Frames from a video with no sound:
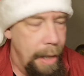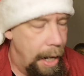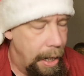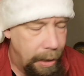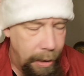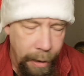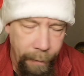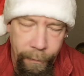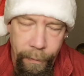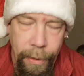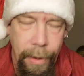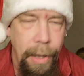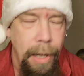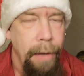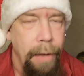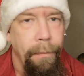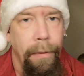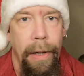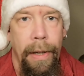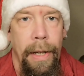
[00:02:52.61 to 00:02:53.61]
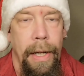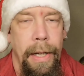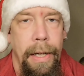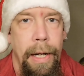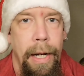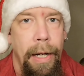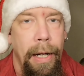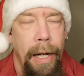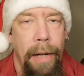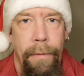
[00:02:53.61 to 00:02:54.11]
Thank you for everything,
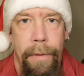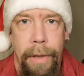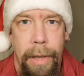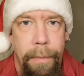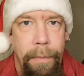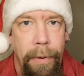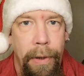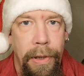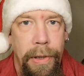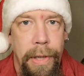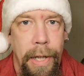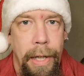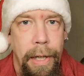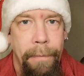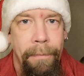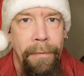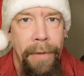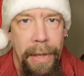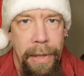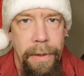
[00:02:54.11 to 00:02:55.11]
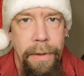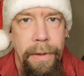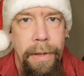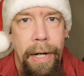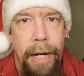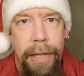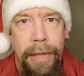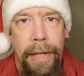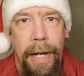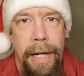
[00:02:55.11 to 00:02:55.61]
and I really appreciate it. You
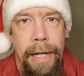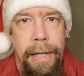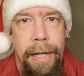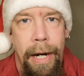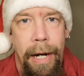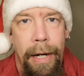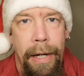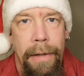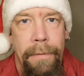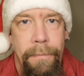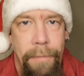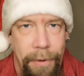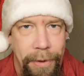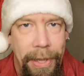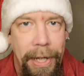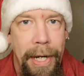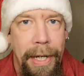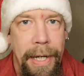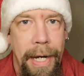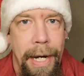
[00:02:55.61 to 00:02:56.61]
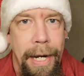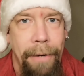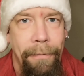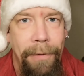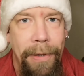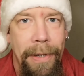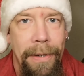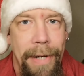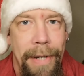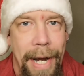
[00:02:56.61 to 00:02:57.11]
guys take care. We'll see you again in a
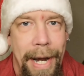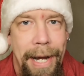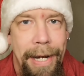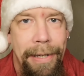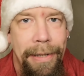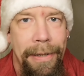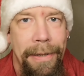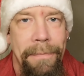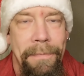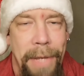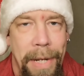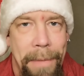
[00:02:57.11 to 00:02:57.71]
few days.